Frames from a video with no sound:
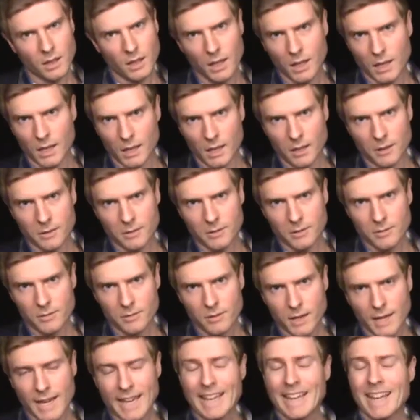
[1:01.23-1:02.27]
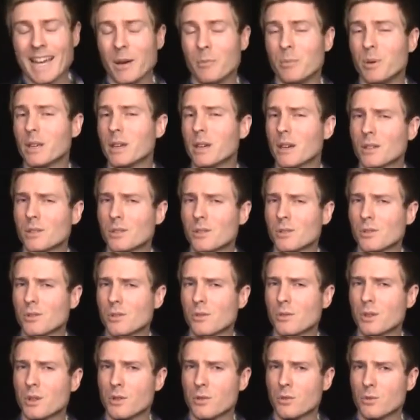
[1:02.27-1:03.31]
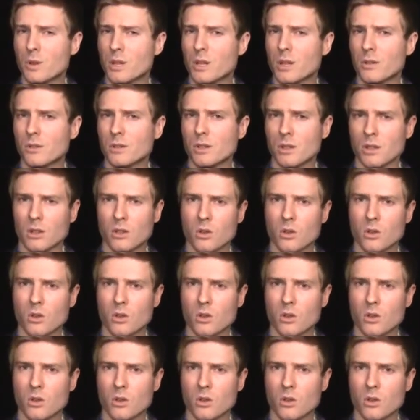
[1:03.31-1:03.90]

E. And because there's only 3 notes in the